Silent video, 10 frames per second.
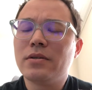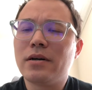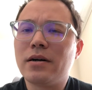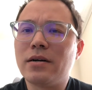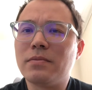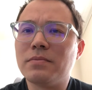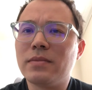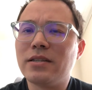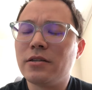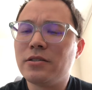um,
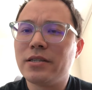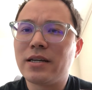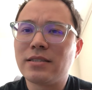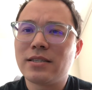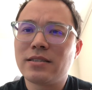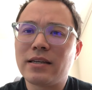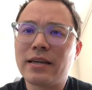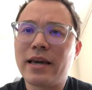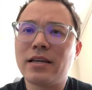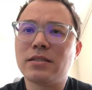until you see consistent
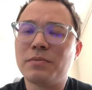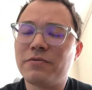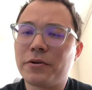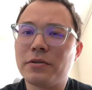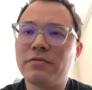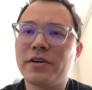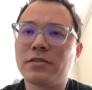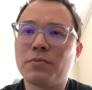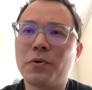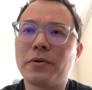gains before you
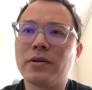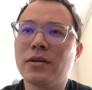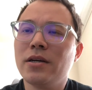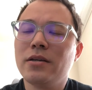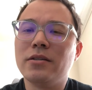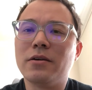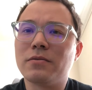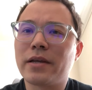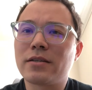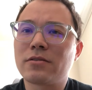invest more. You know,
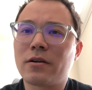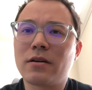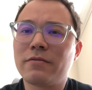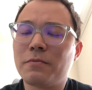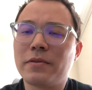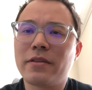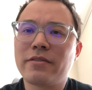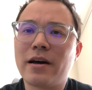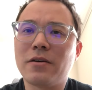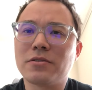like start off with a
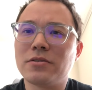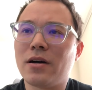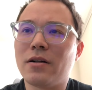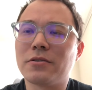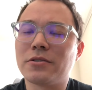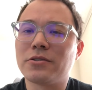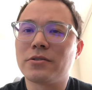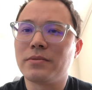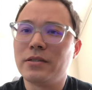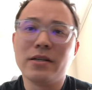thousand dollars,
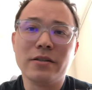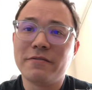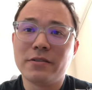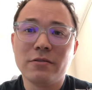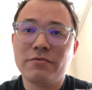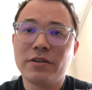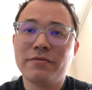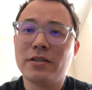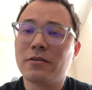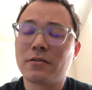or you could even do
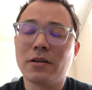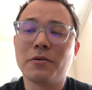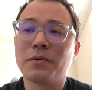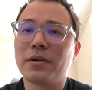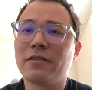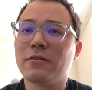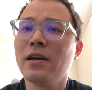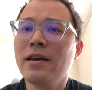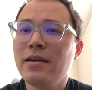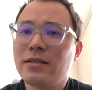fifty or lower, whatever.
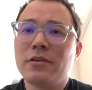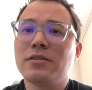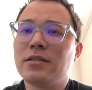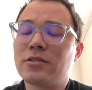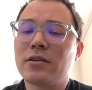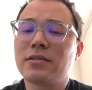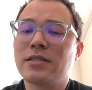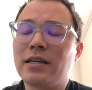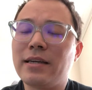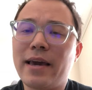Until you see start
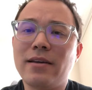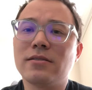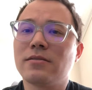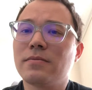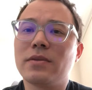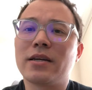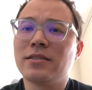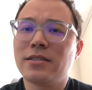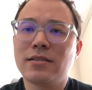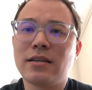seeing gains, like
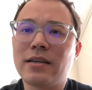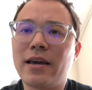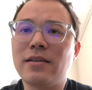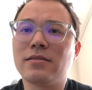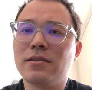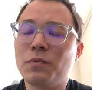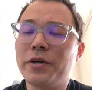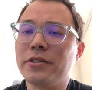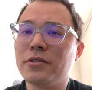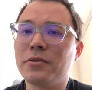consistent gains in
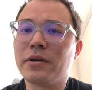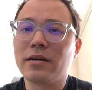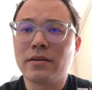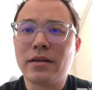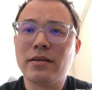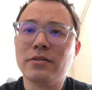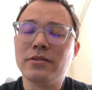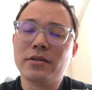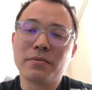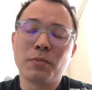what you're doing, and
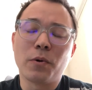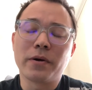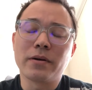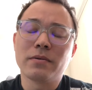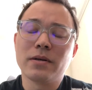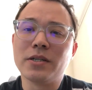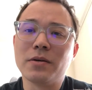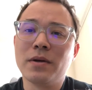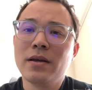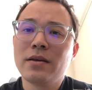you're more you
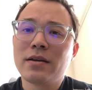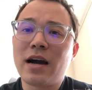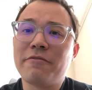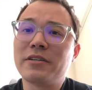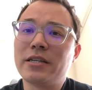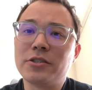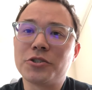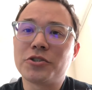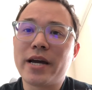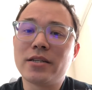know confident in your
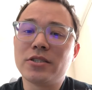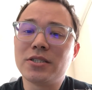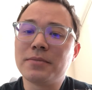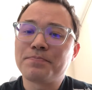strategy.